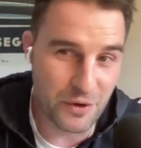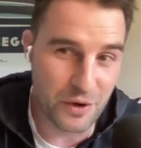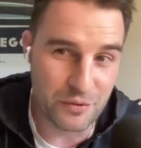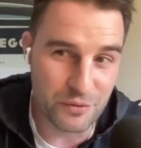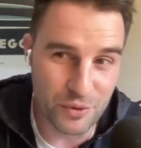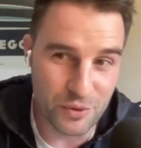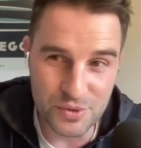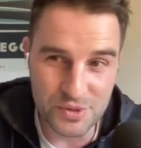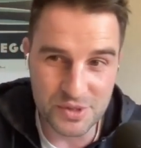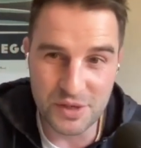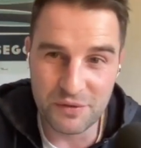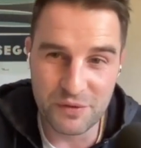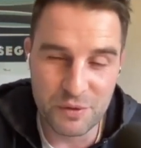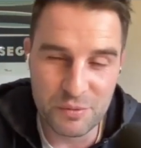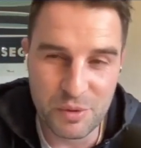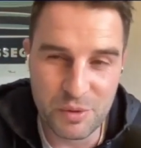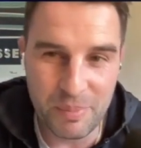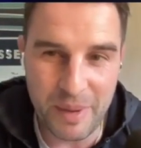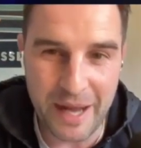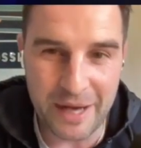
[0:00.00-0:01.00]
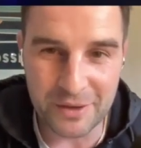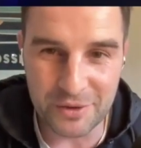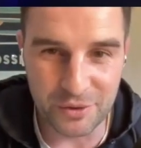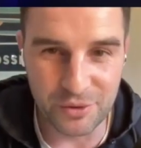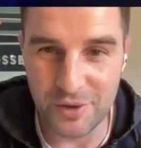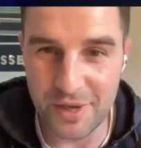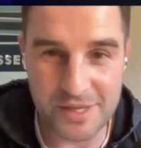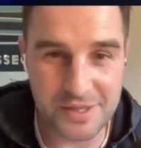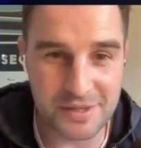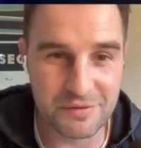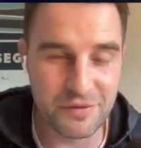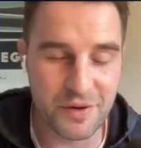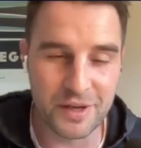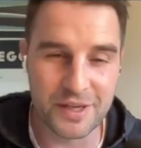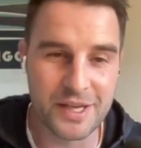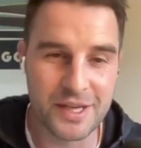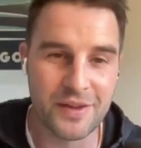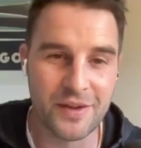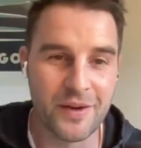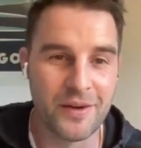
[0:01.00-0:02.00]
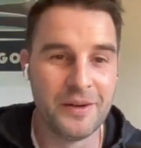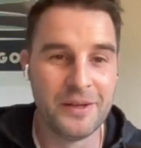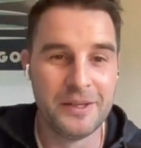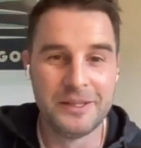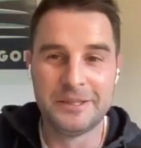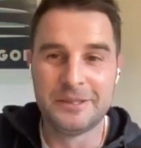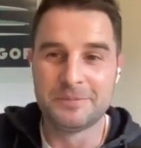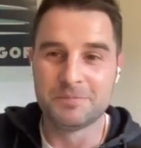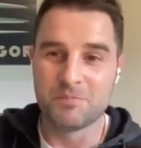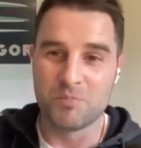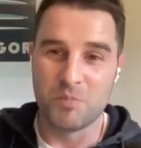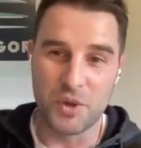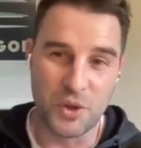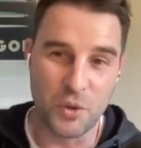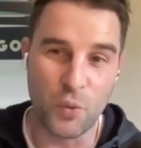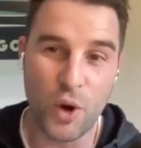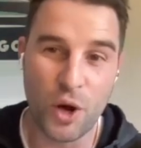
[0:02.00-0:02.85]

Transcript: Front row is different, but back row isn't fun either. But the